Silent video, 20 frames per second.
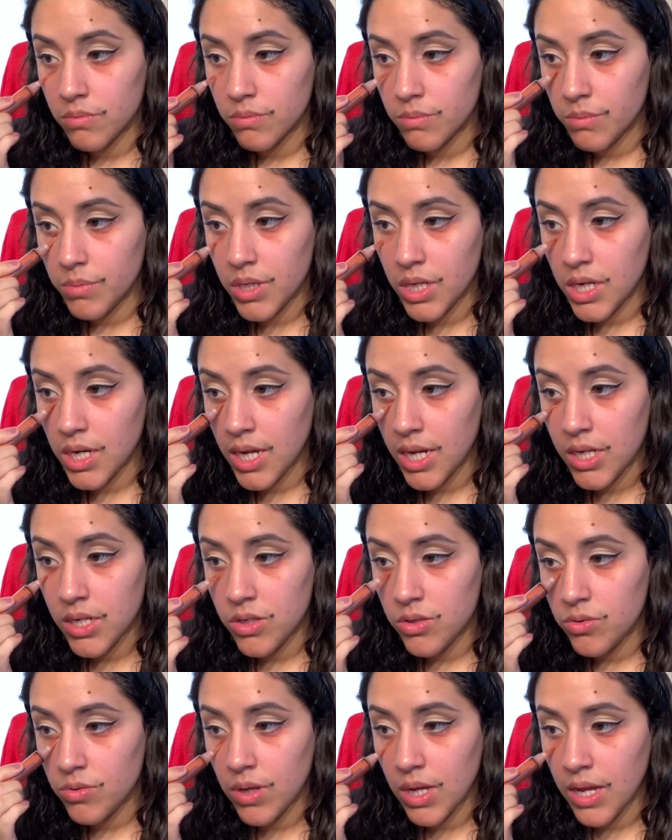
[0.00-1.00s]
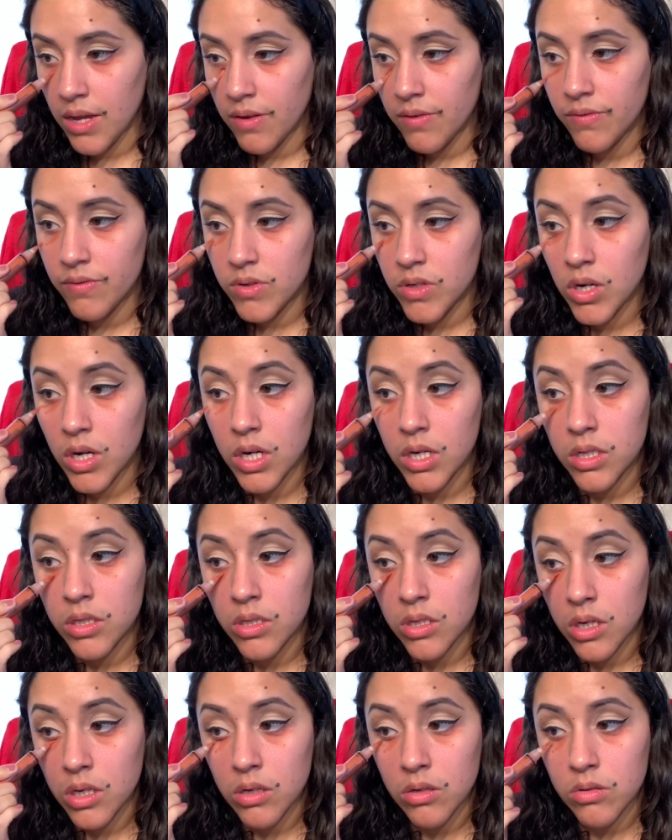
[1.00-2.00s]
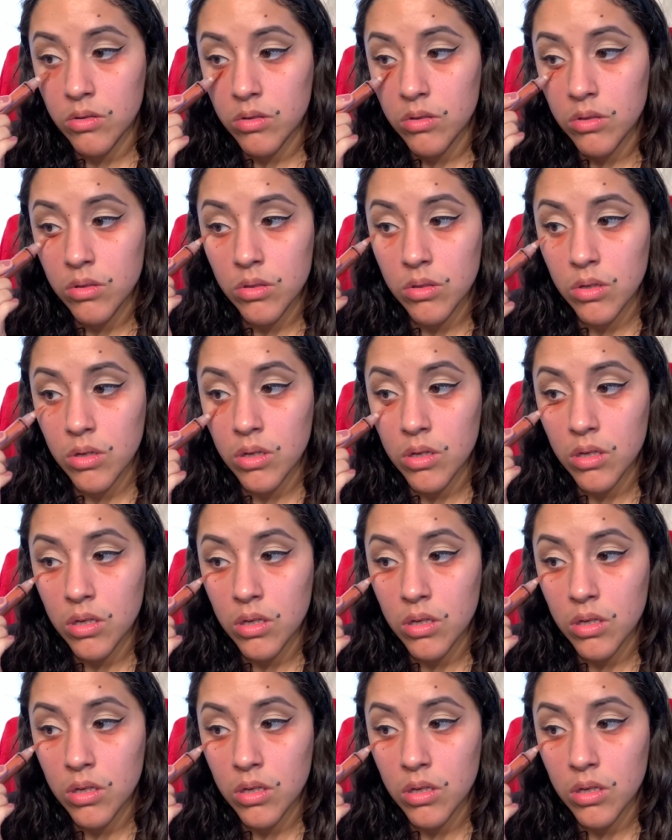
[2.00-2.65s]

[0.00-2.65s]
But I do have dark circles.